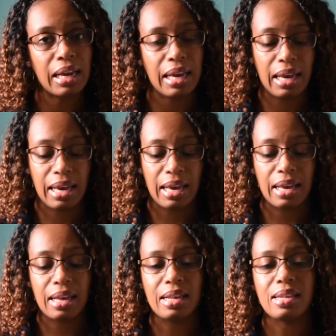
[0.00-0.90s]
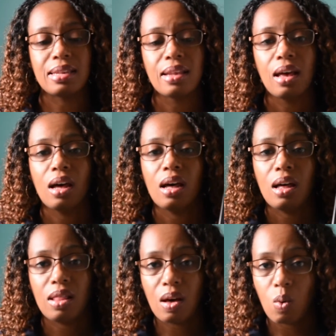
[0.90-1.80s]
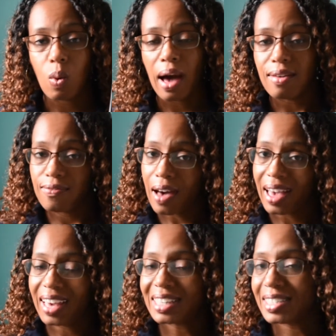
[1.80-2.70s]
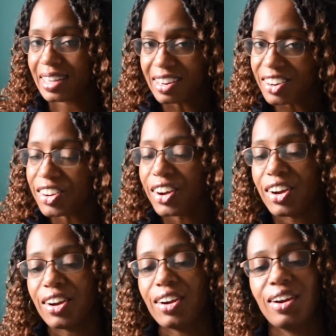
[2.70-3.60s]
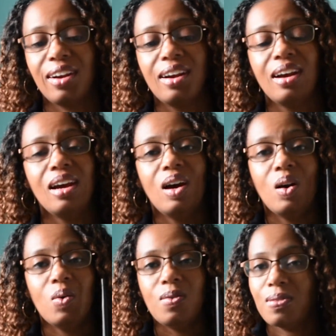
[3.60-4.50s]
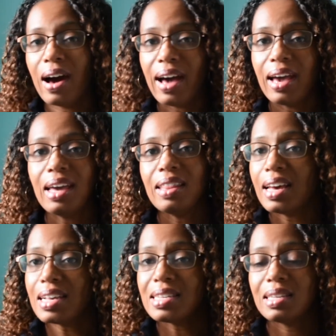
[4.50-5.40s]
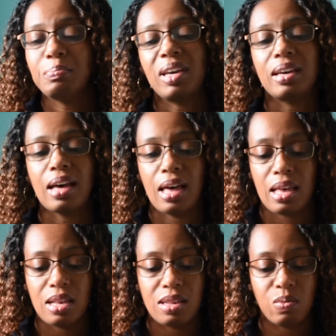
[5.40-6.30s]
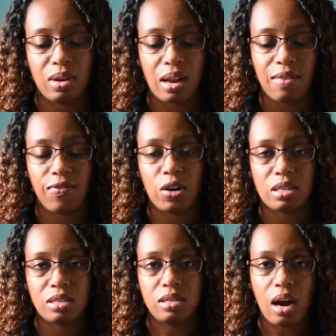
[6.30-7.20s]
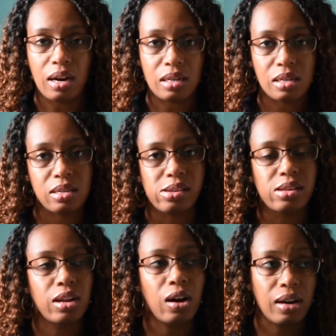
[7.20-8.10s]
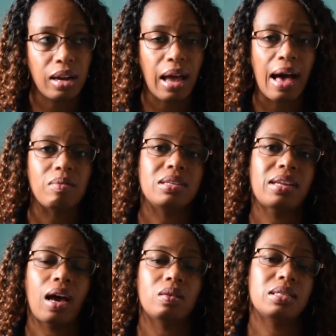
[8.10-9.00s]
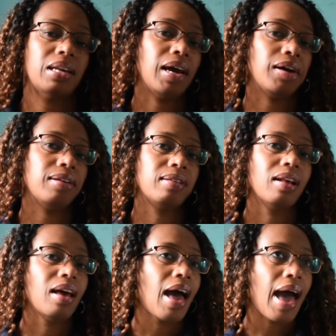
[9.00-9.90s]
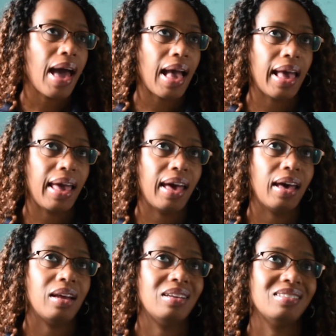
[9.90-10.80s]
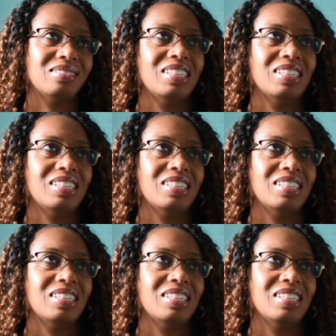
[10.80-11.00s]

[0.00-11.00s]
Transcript: is the Wi-Fi Extender. Why this? Because when I first started distance learning, I was downstairs and